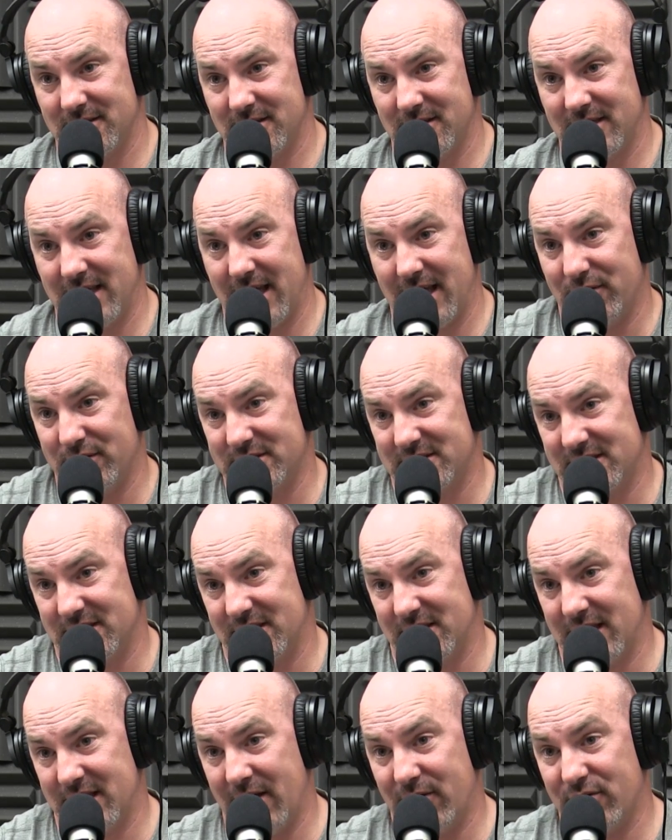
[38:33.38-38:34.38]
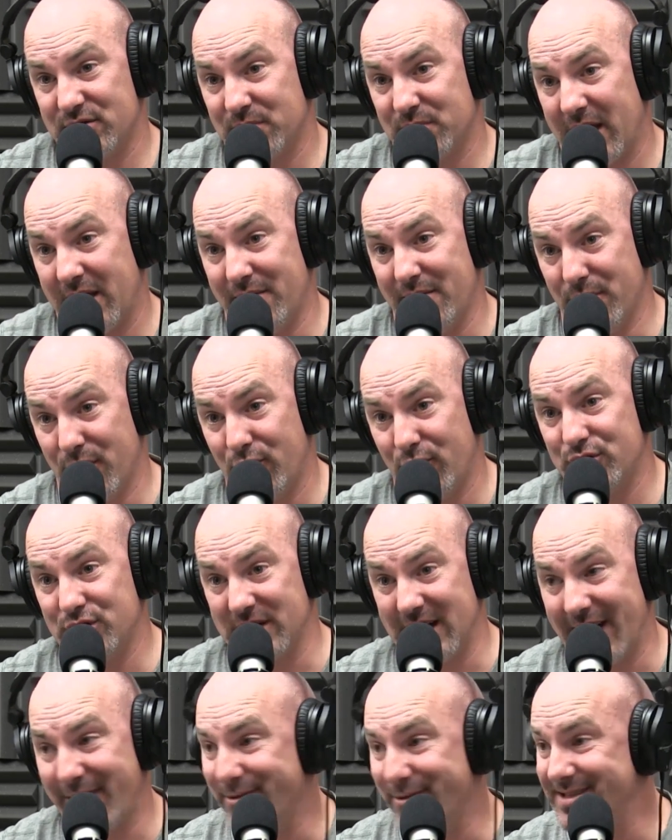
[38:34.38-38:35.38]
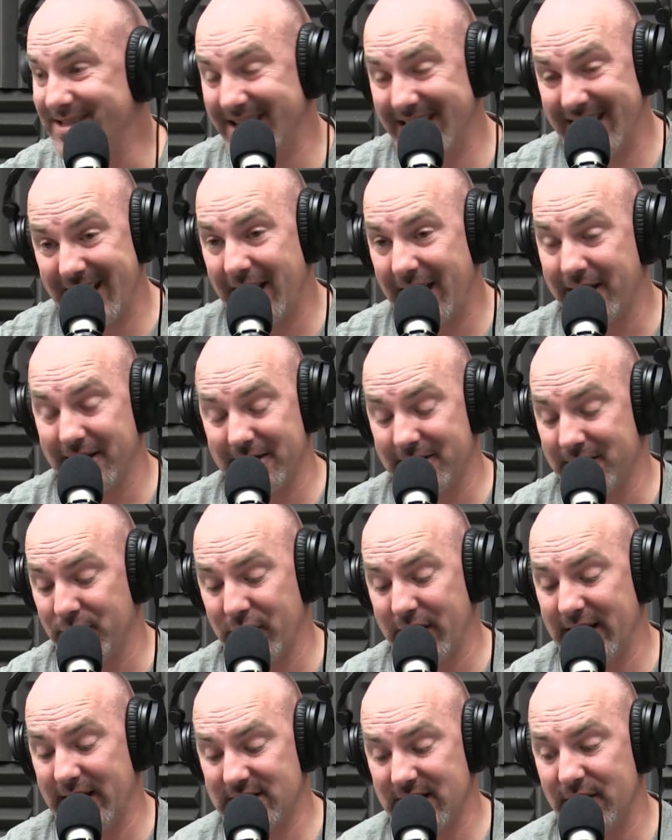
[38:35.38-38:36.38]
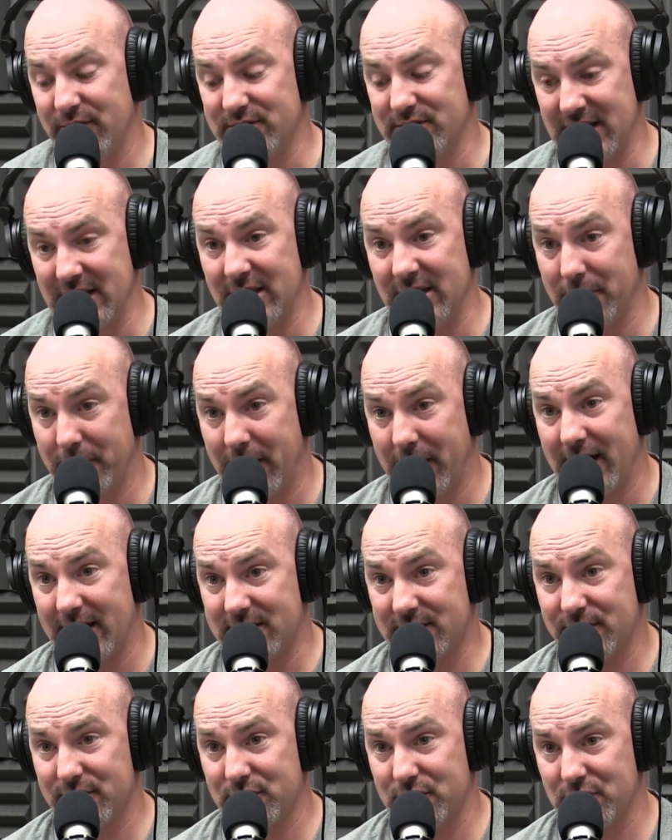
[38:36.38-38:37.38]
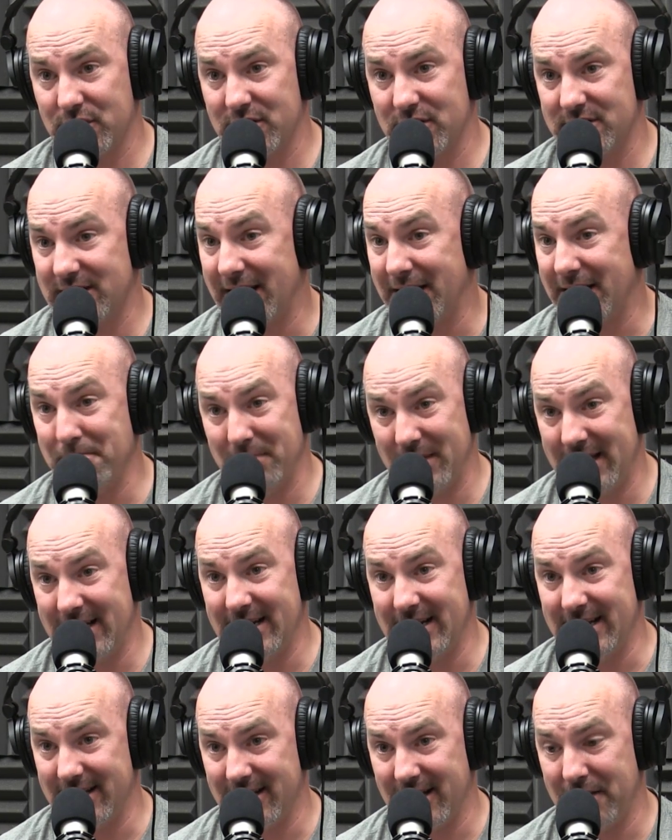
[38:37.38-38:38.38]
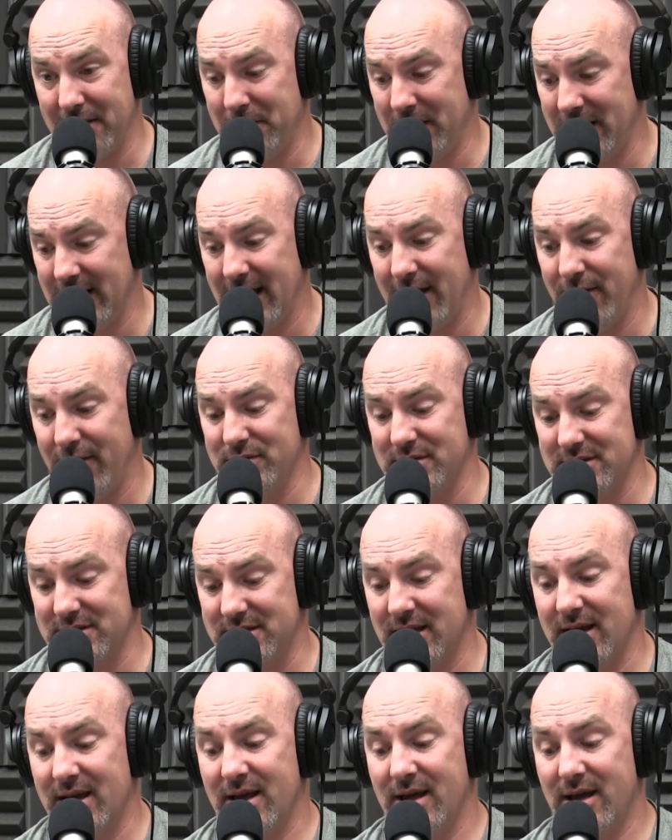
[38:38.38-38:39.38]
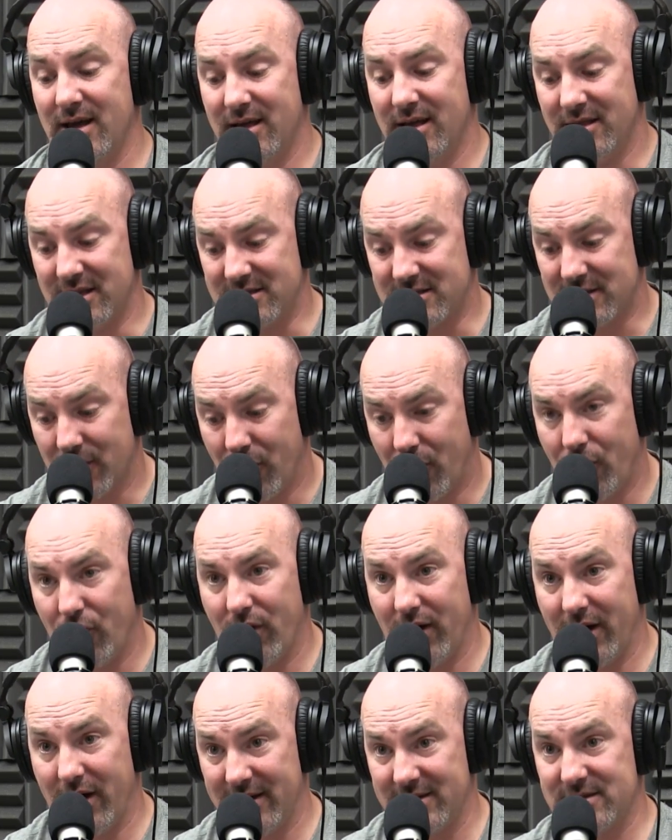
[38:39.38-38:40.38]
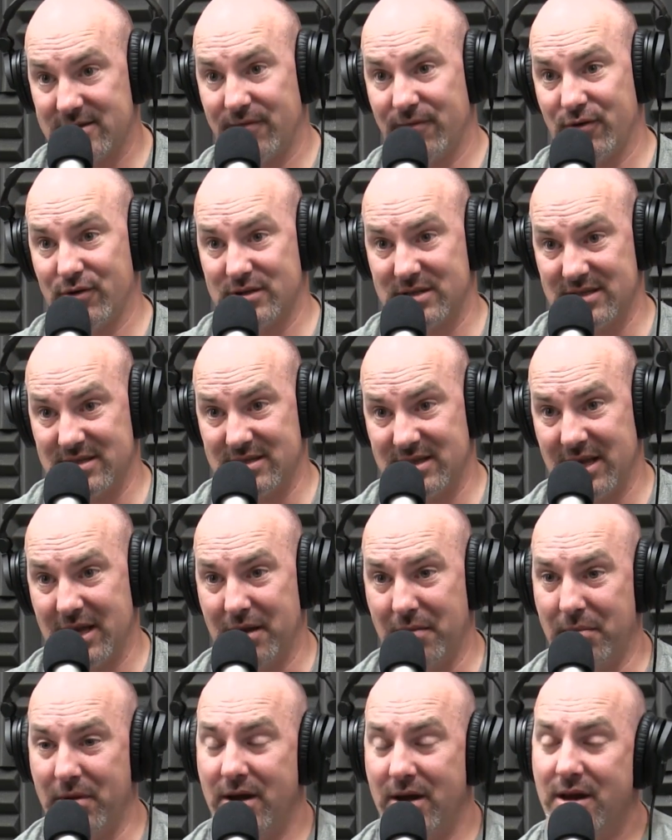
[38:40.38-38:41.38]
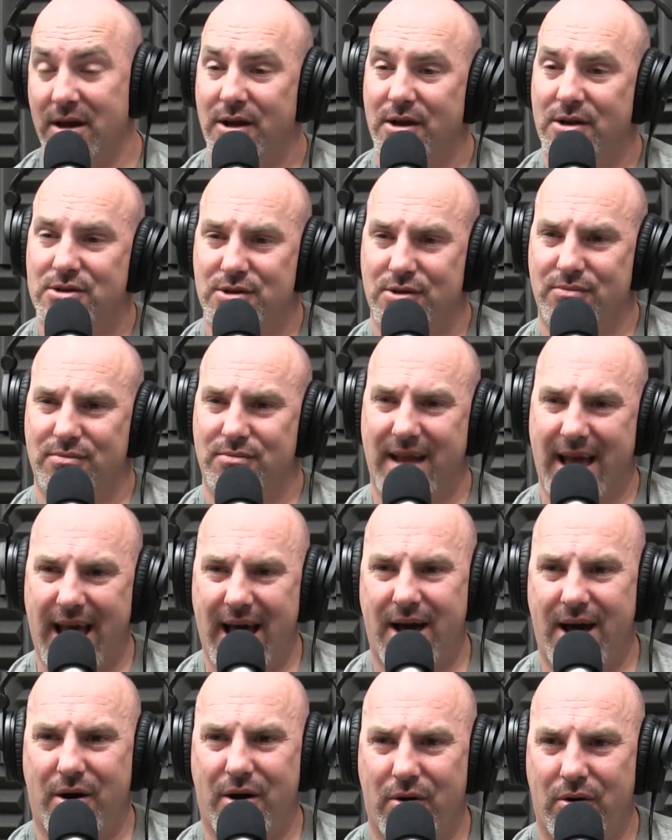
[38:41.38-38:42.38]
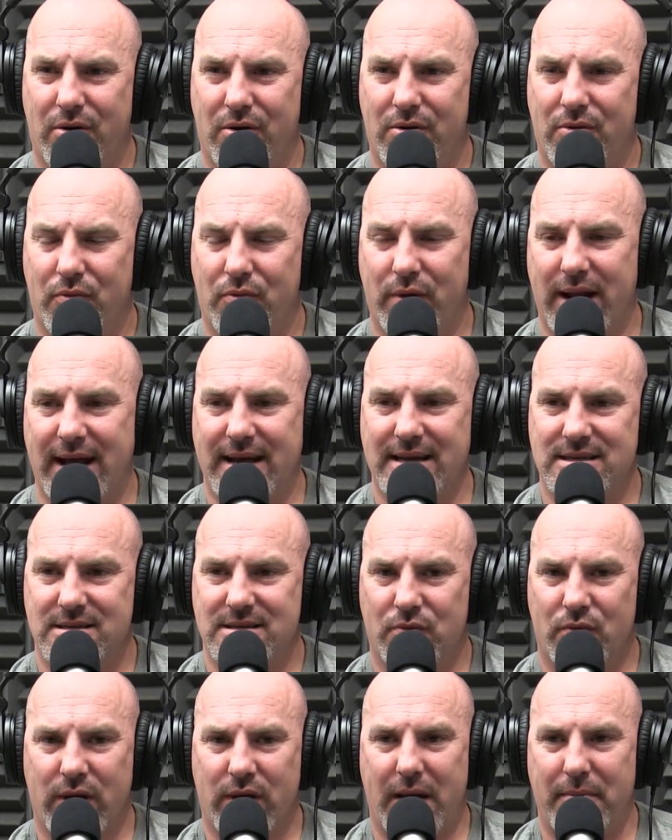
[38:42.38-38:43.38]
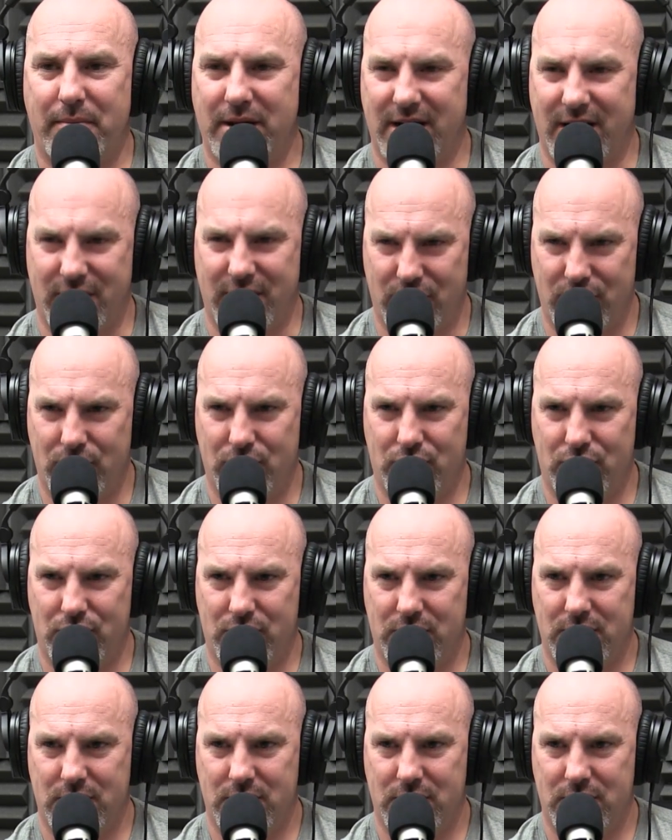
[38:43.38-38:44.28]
That was that was my emotion. I was I, when I say I was in the box for three years, I mean it. I mean I was this whole us versus them. So now when I when I'm in a new,